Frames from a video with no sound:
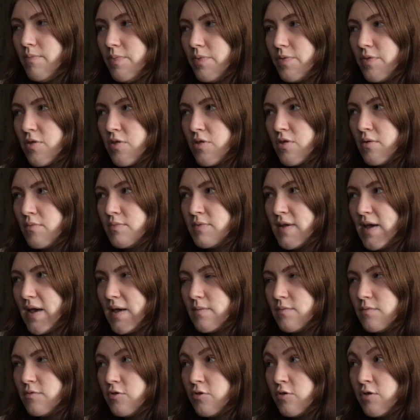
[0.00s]

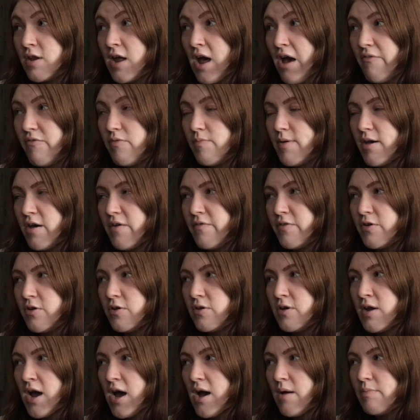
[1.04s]
Sometimes you could have a bit of an
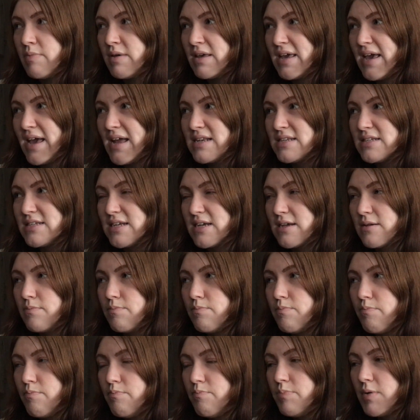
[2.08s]
unhappy ending,
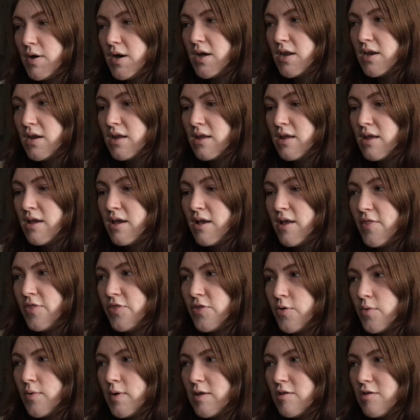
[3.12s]
but
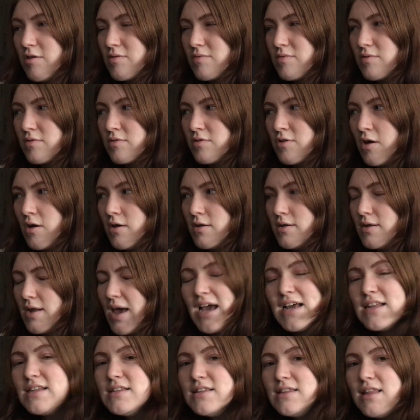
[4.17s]
the way this was done,
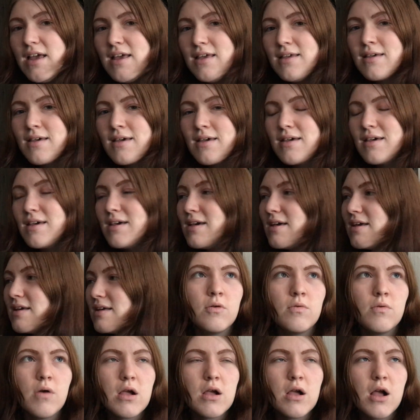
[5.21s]
I didn't like it.
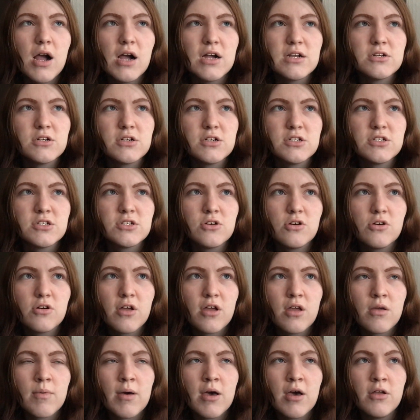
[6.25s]
One character is
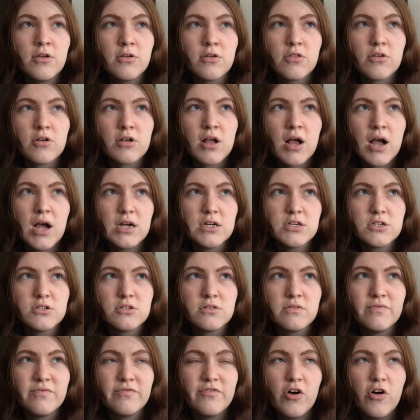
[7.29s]
talking about another character's
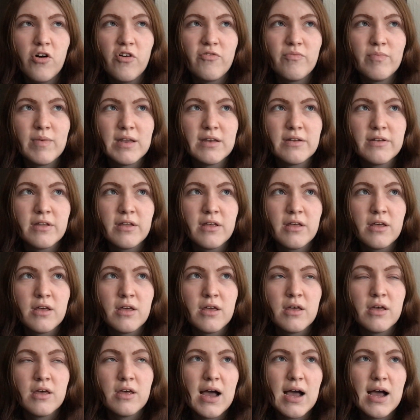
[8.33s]
involvement,
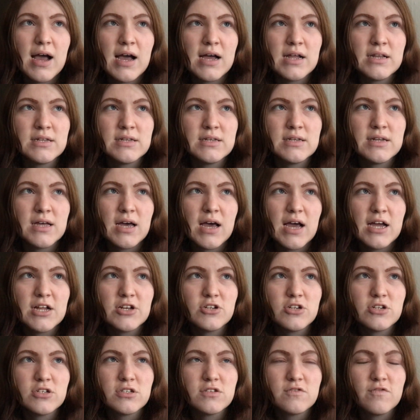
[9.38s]
and I
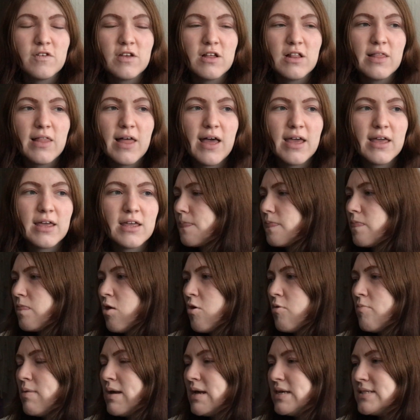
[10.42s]
just feel like
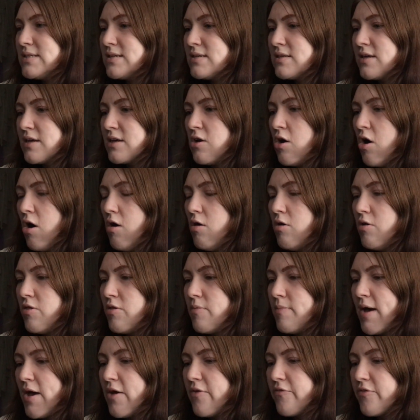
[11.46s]
they're basically calling
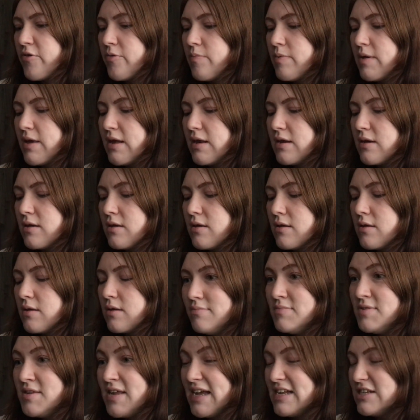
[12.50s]
them out for being
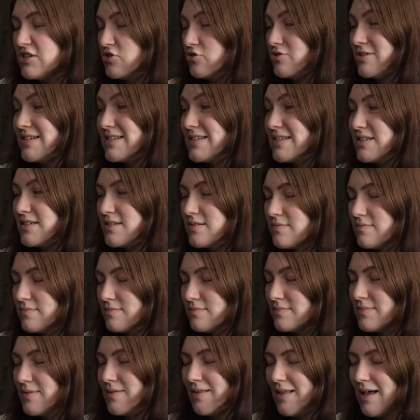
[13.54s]
dangerous,
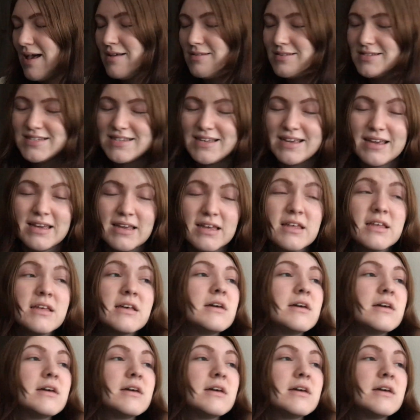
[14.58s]
I'll say.